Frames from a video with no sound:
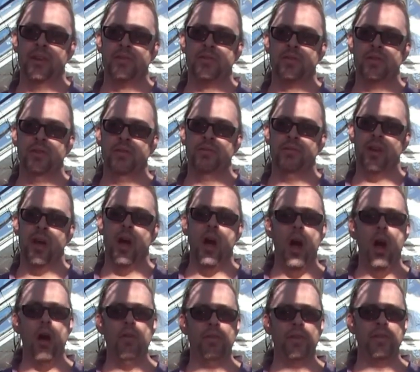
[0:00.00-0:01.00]
sort of
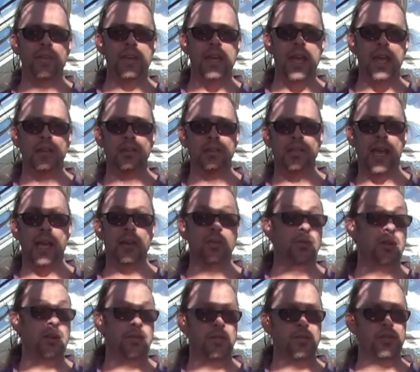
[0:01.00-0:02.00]
halving the yield again,
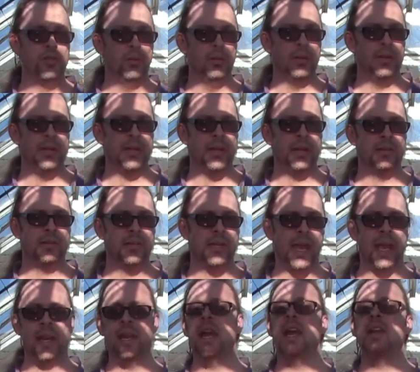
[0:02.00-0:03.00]
or even doubling the yield
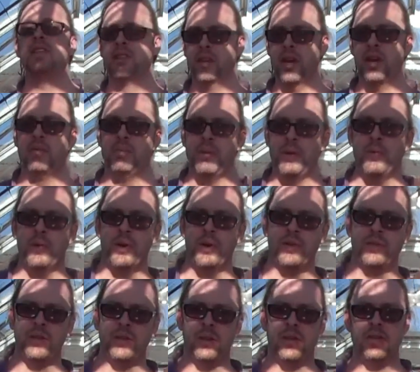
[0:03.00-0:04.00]
again, it's going to be
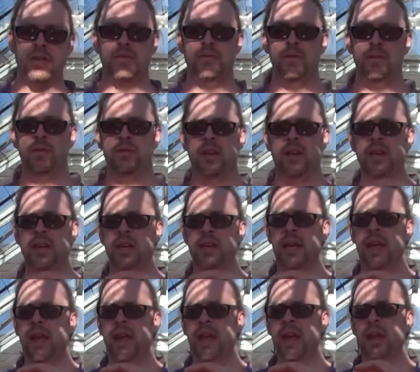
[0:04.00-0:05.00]
worth it. Because if you think,
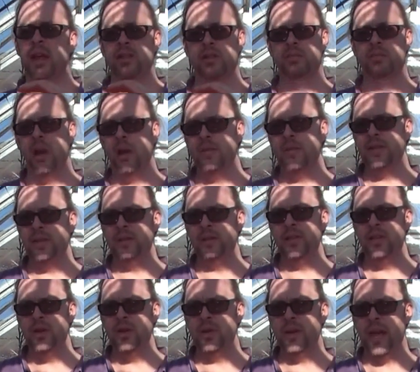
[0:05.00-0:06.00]
at the moment in
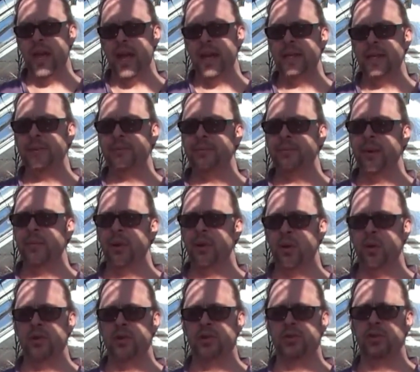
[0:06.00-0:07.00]
the UK, I'm not
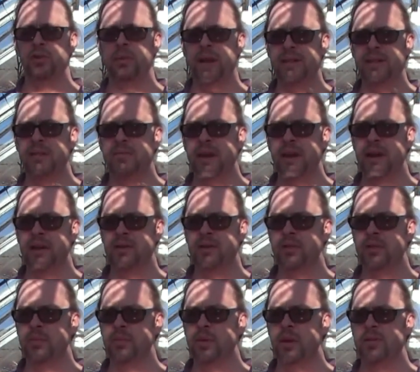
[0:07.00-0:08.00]
quite sure about America and
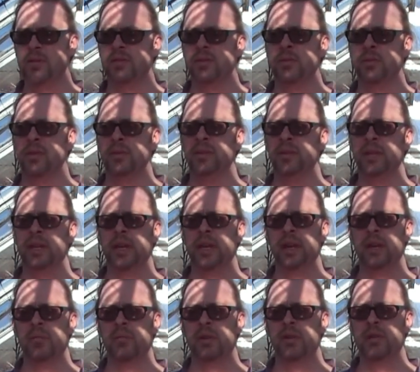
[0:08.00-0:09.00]
other parts of the world,
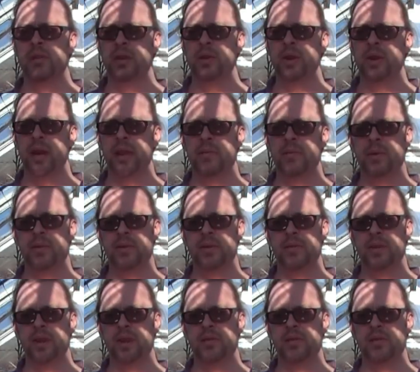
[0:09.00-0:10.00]
but in the UK at the moment, if
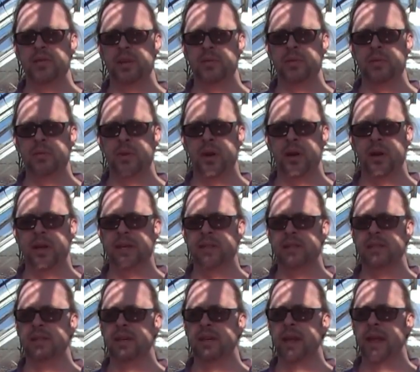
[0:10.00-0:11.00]
you go to
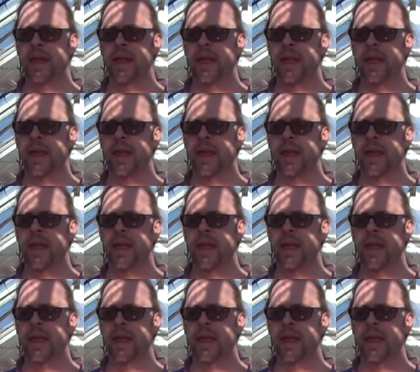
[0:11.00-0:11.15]
supermarkets,